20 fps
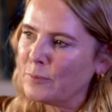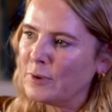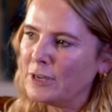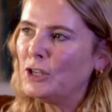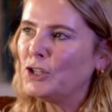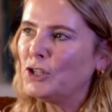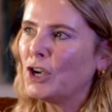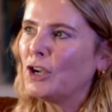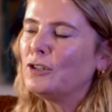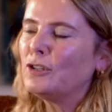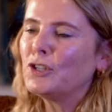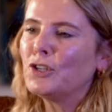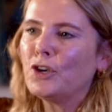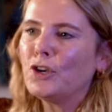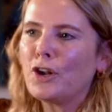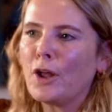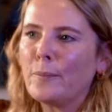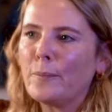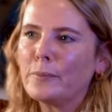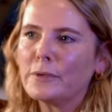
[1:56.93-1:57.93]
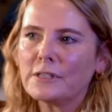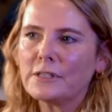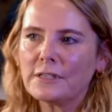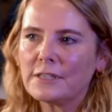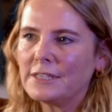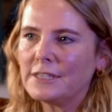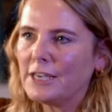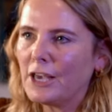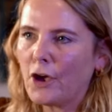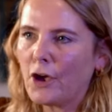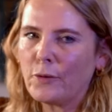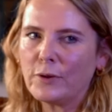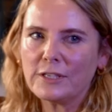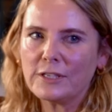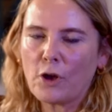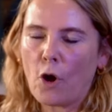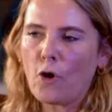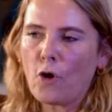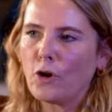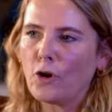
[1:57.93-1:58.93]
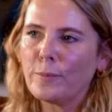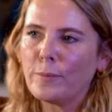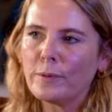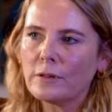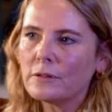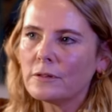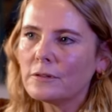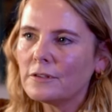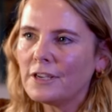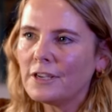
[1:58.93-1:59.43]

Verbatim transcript: when you don't do your numbers as CEO, it's horrible.